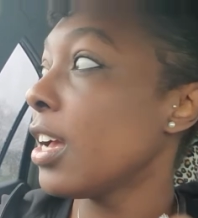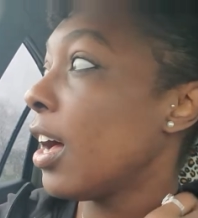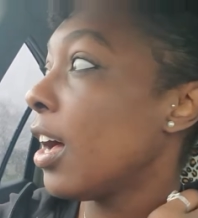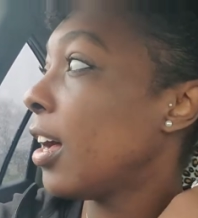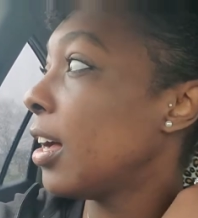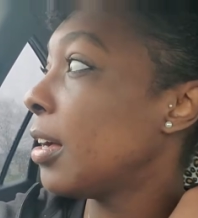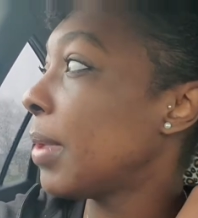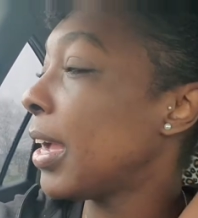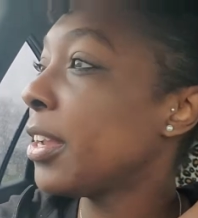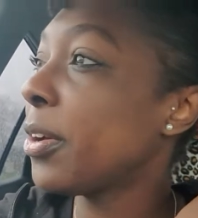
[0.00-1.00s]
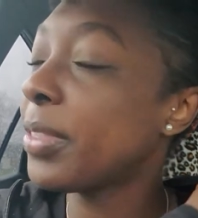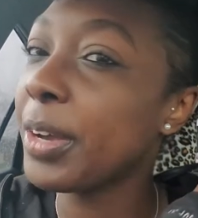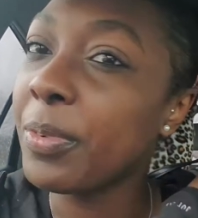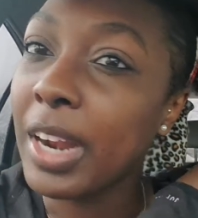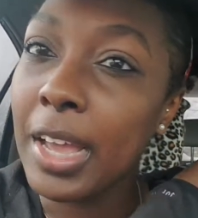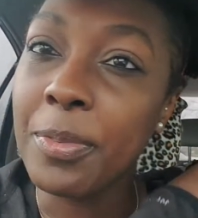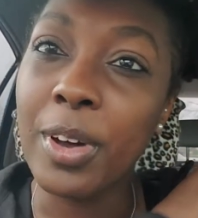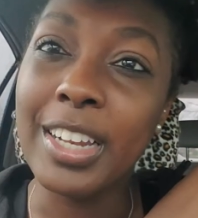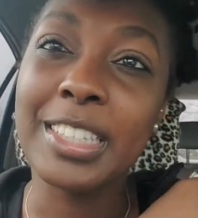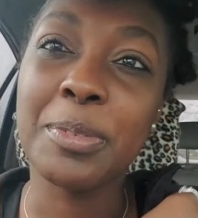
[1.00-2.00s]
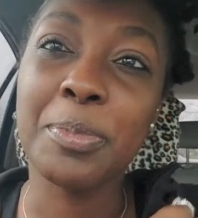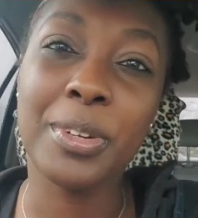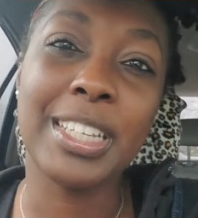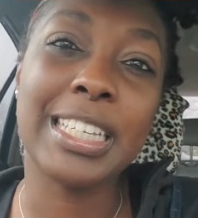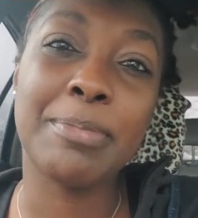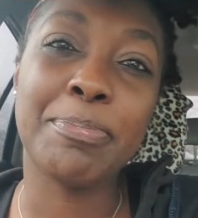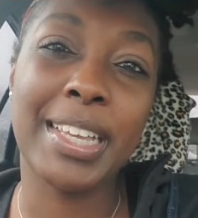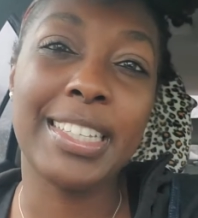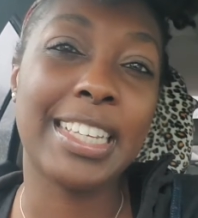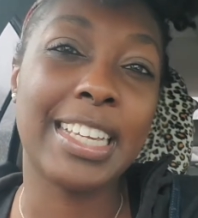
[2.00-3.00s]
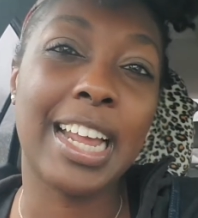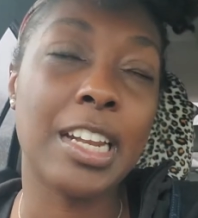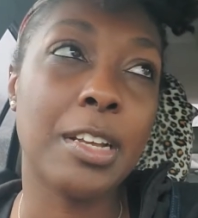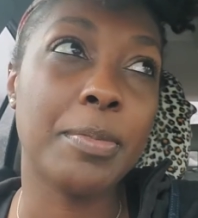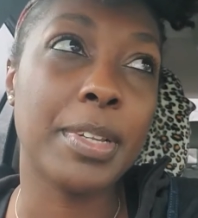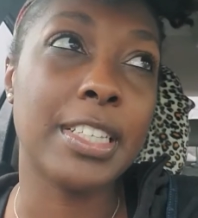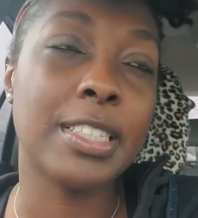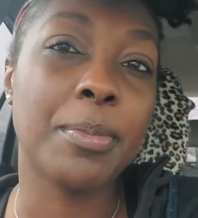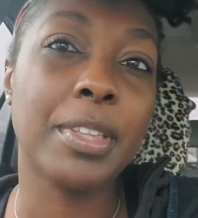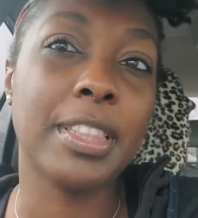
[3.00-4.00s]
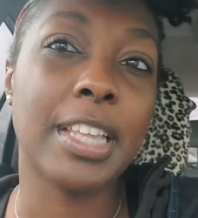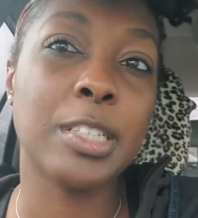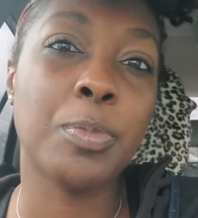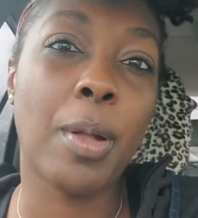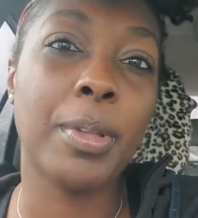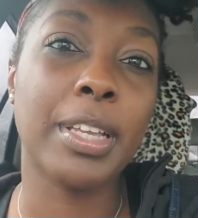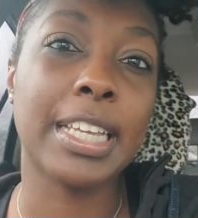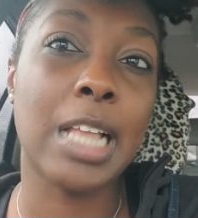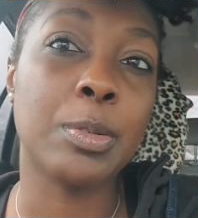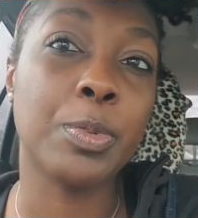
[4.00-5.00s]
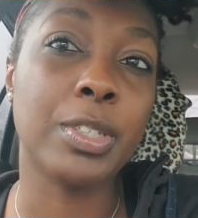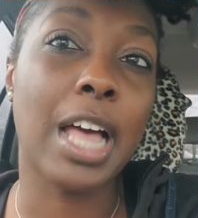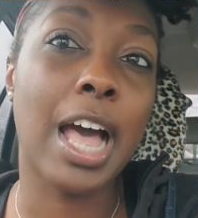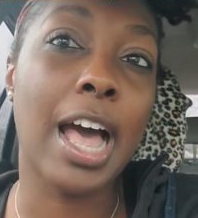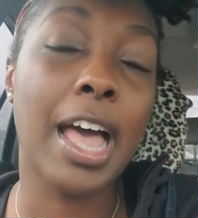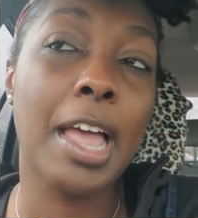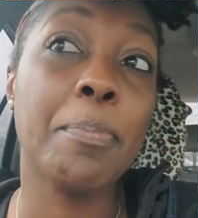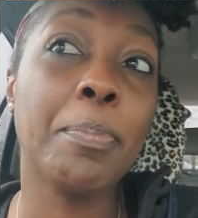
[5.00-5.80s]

Um, I know that what I want is a pretty big ticket item and it's something that's probably gonna catch people's eye,